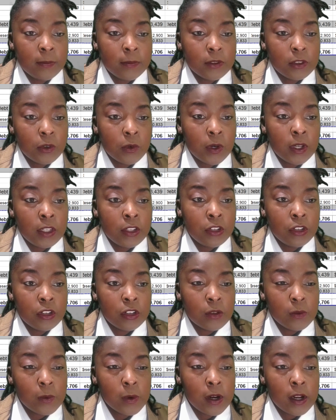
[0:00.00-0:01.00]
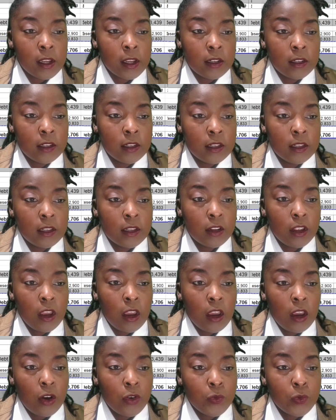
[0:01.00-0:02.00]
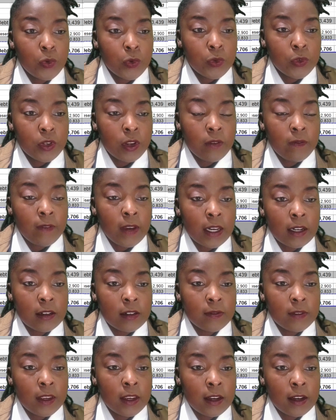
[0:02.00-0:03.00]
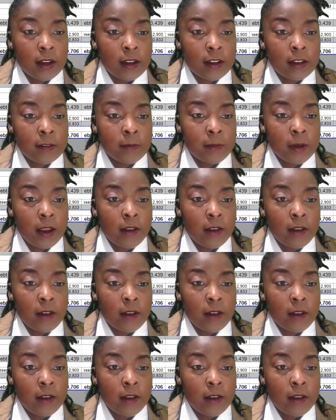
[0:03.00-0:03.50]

So in year one, gross effective income.